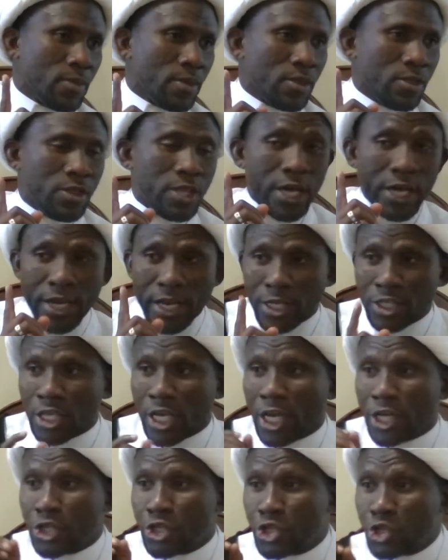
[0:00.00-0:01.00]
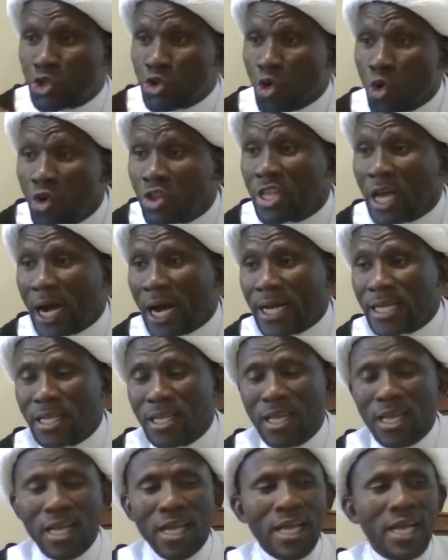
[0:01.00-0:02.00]
there is a sure
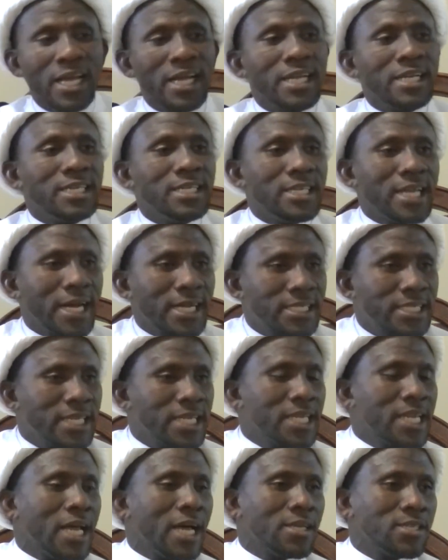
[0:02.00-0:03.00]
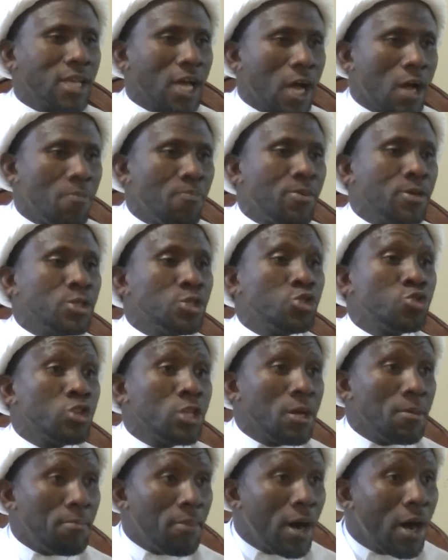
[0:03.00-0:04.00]
that nothing has happened to
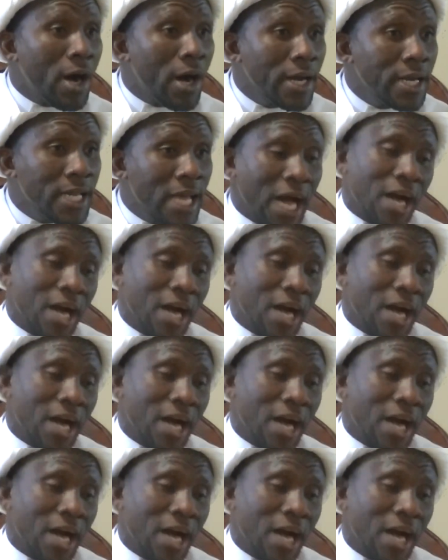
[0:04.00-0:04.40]
the body